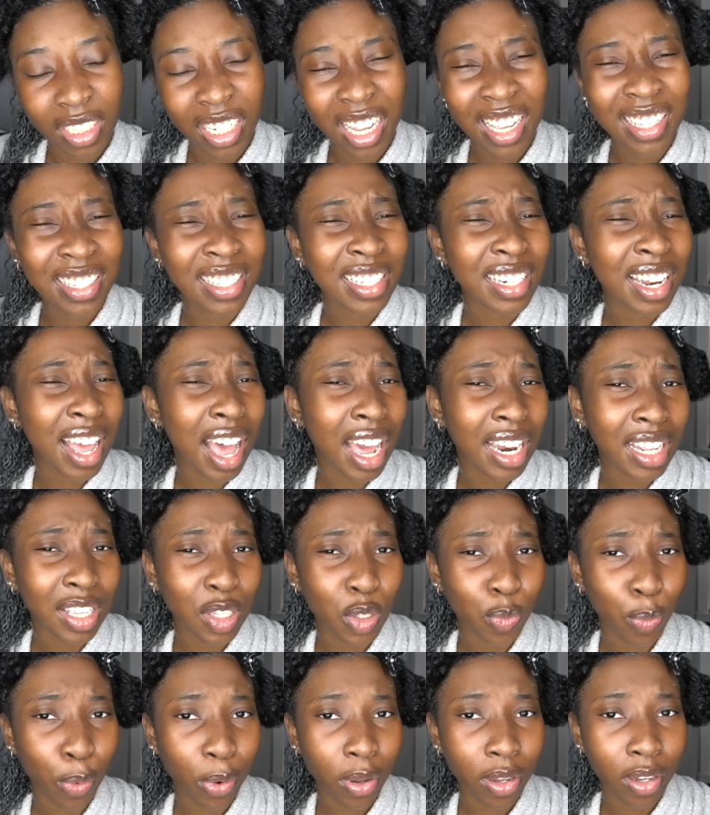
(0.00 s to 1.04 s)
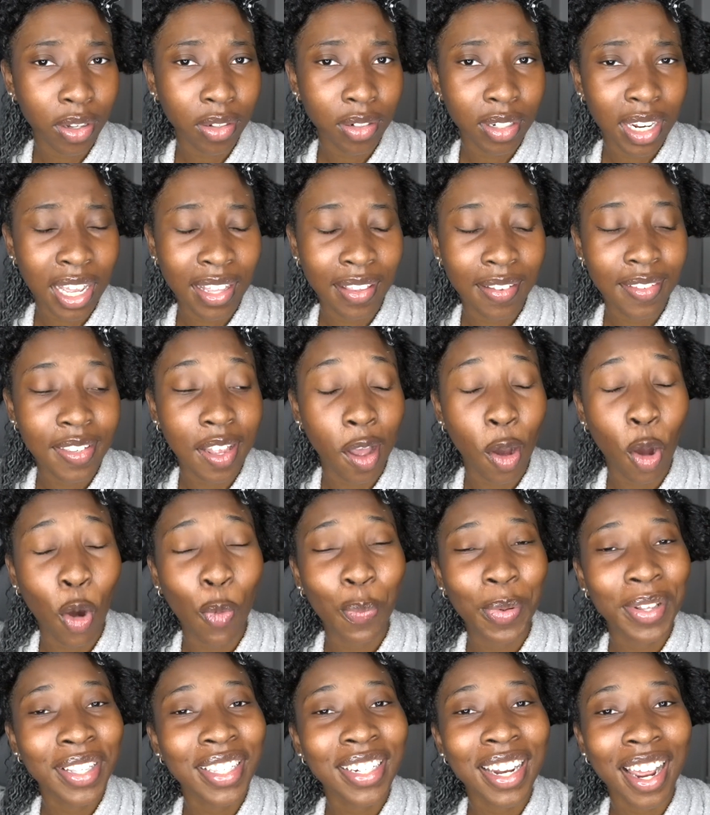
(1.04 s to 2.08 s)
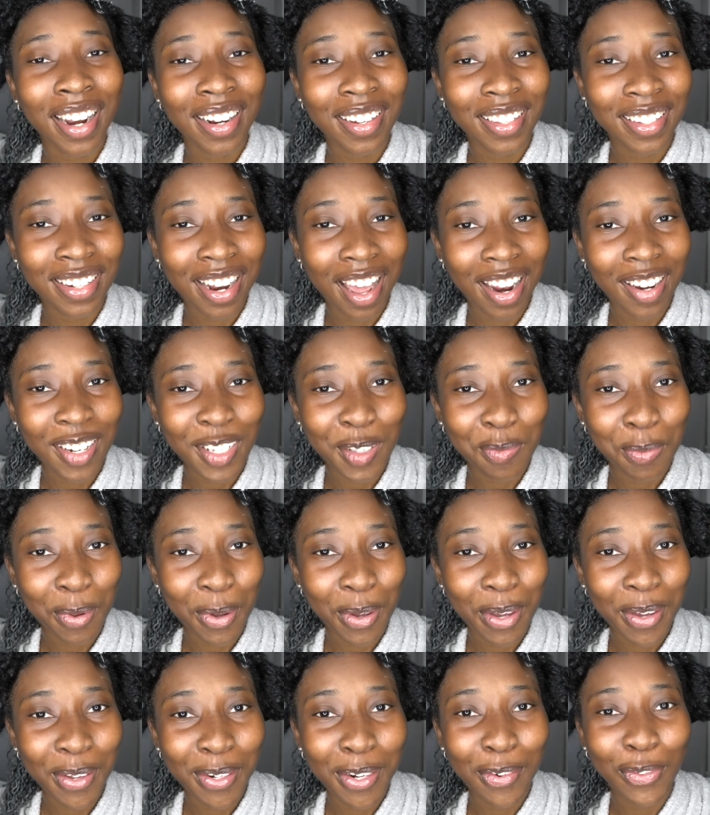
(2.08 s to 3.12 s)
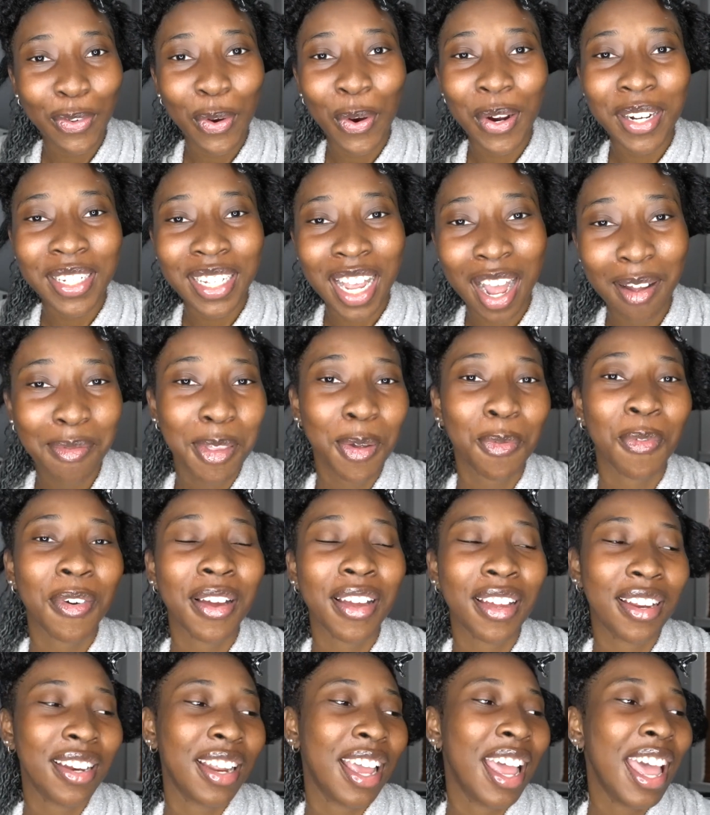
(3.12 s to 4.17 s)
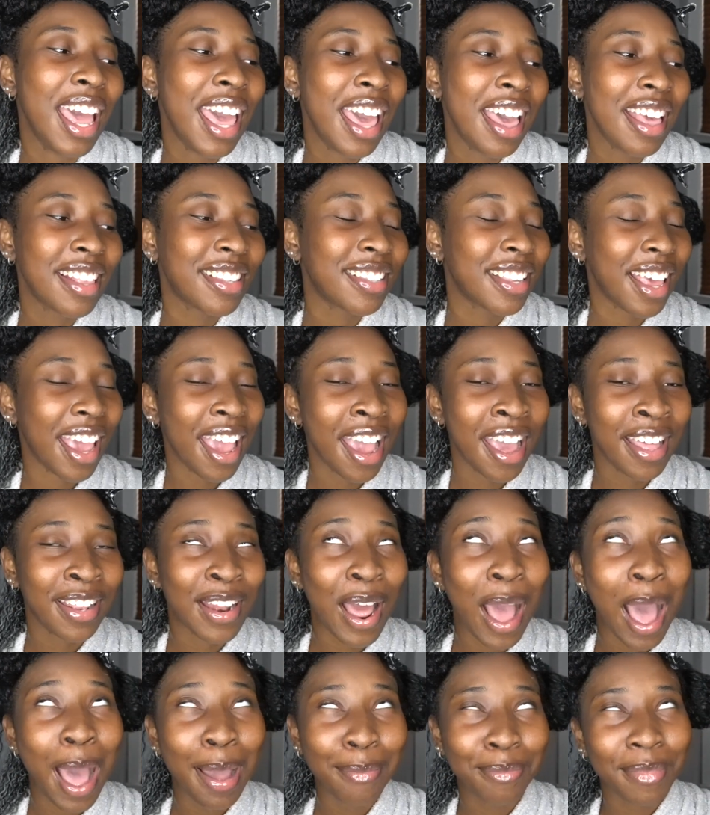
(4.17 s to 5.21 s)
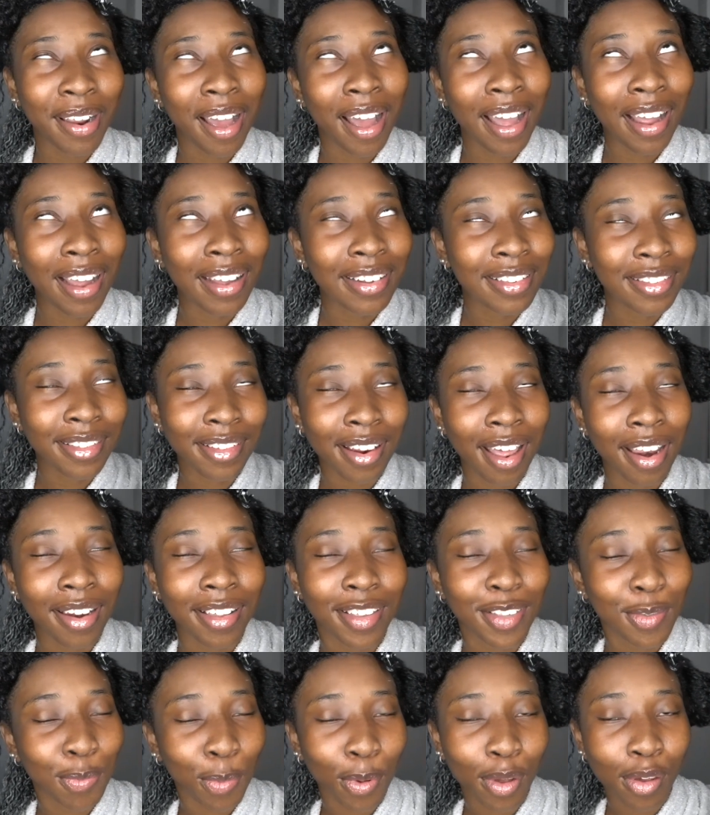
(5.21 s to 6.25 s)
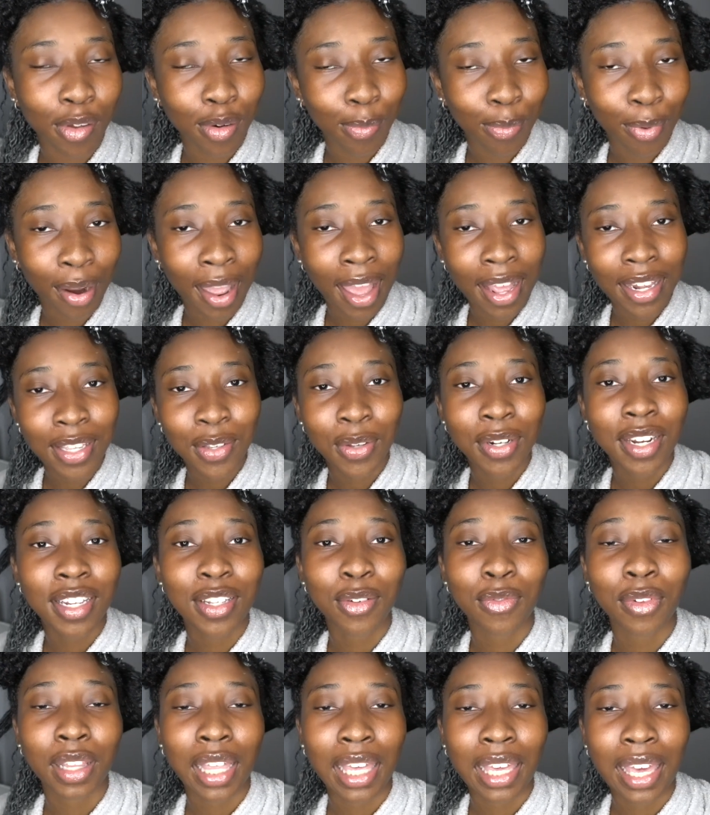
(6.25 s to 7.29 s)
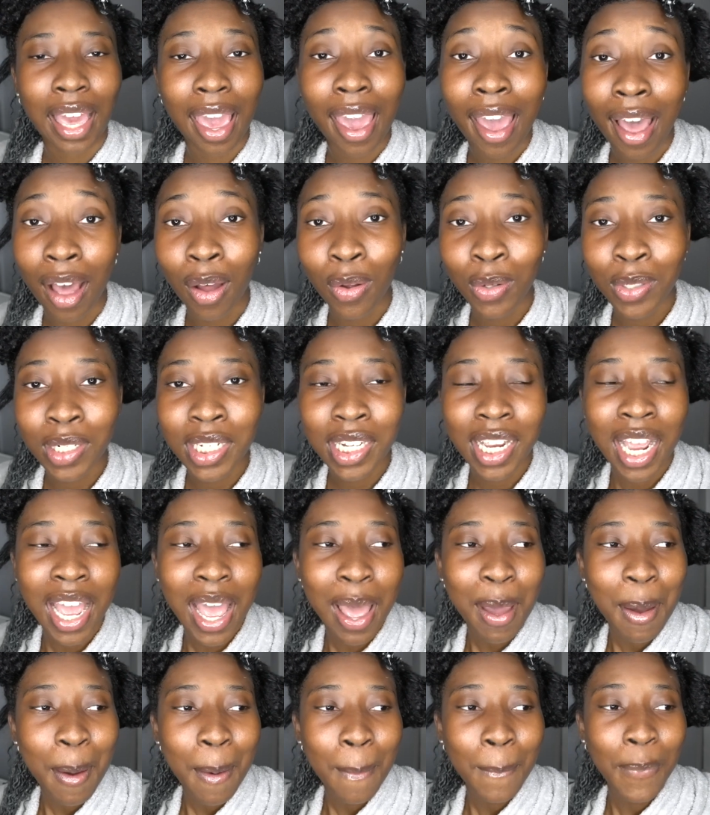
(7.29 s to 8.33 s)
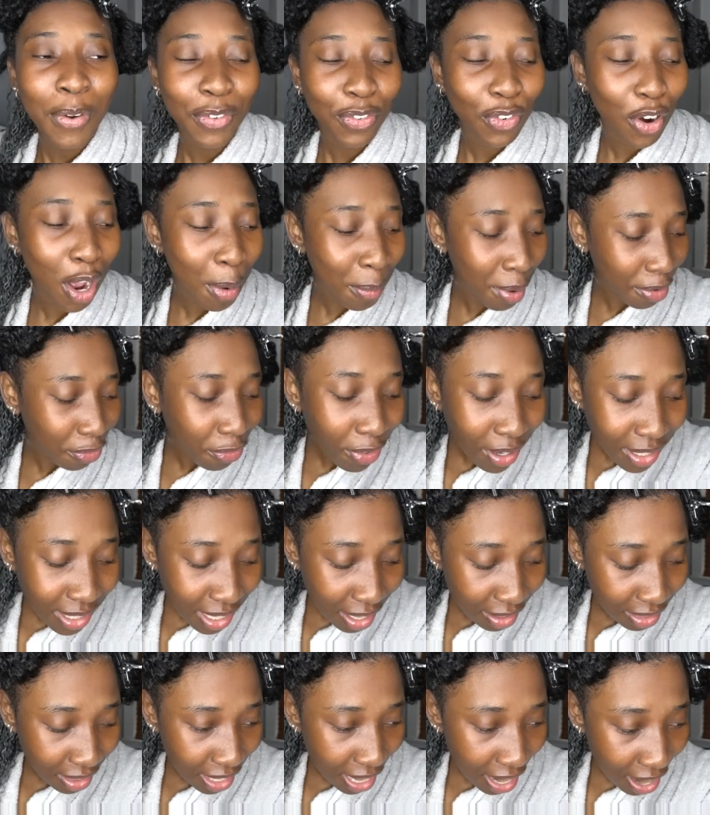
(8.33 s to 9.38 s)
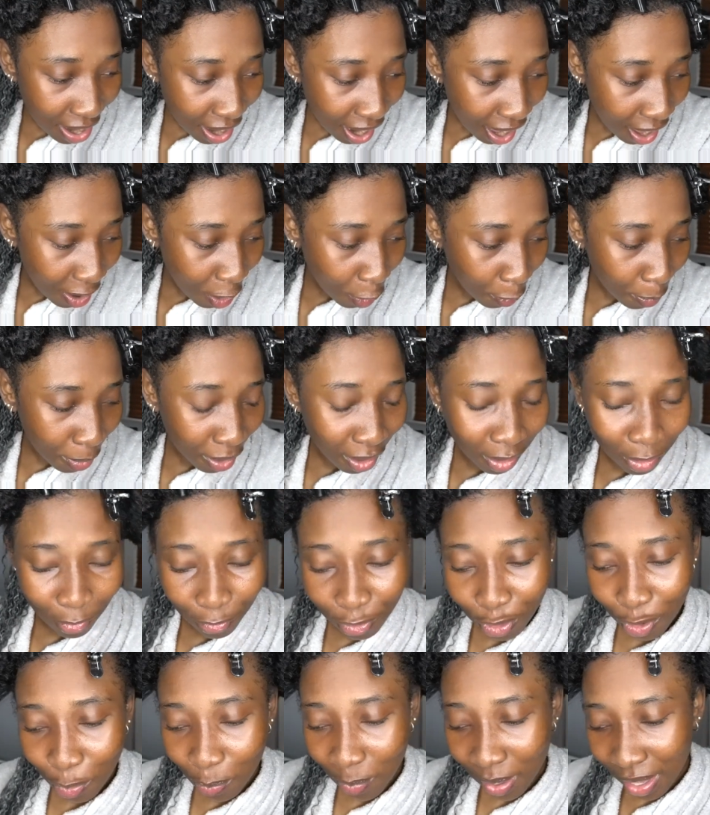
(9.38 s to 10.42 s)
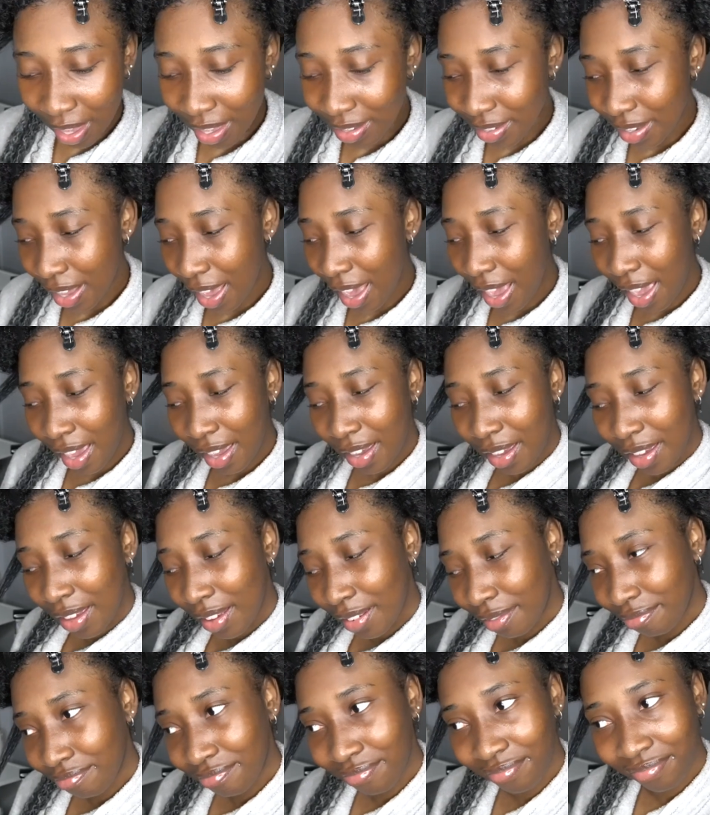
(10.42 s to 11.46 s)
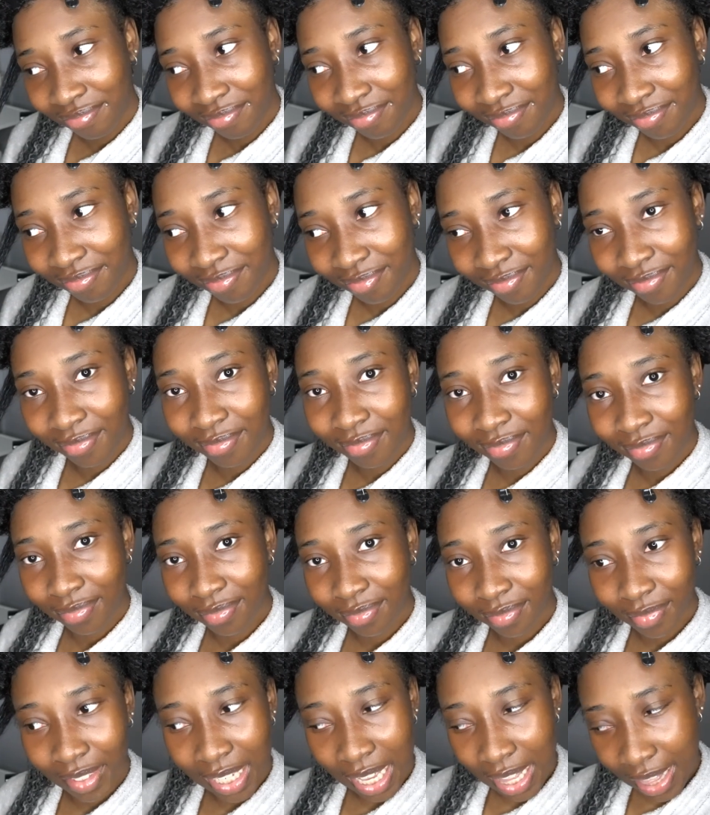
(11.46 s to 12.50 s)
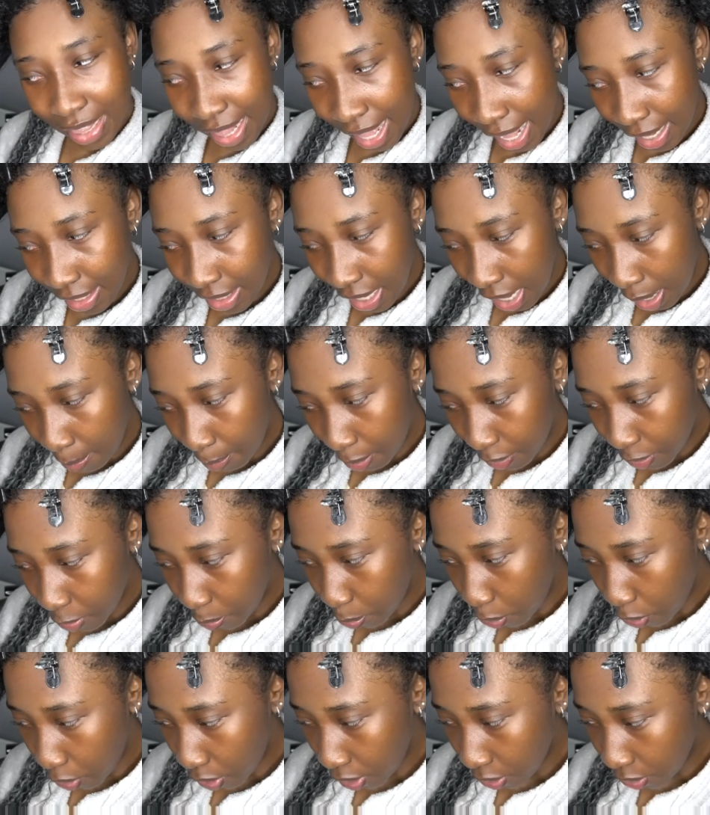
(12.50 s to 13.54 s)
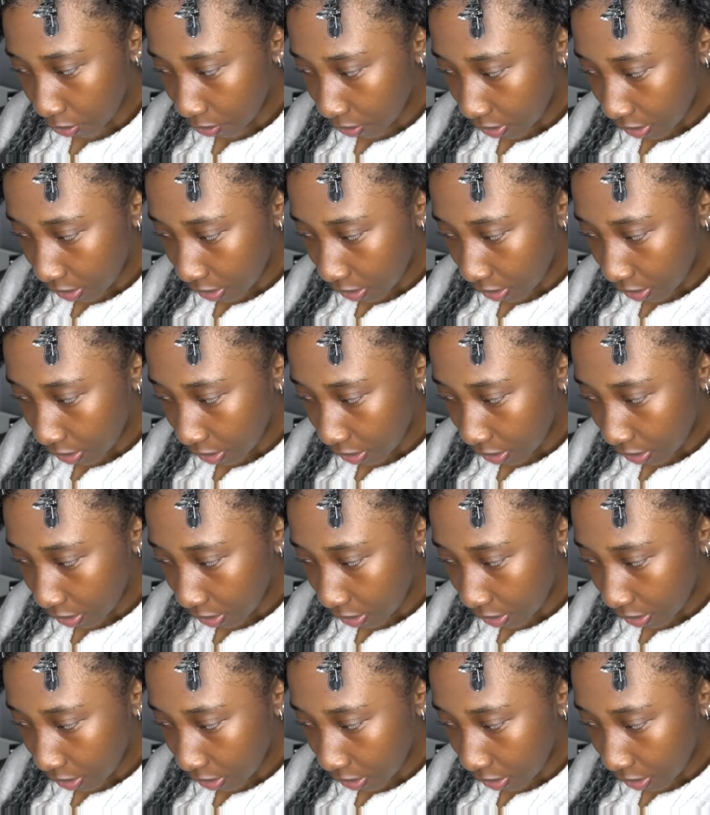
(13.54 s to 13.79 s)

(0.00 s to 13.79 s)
a snotty spoiled. At least I hope it's not a snotty spoiled. Of course, I'm the one saying I'm not a snotty spoiled brat, so it doesn't really count. But for all my friends out there, I hope y'all don't view me as like that type of spoiled.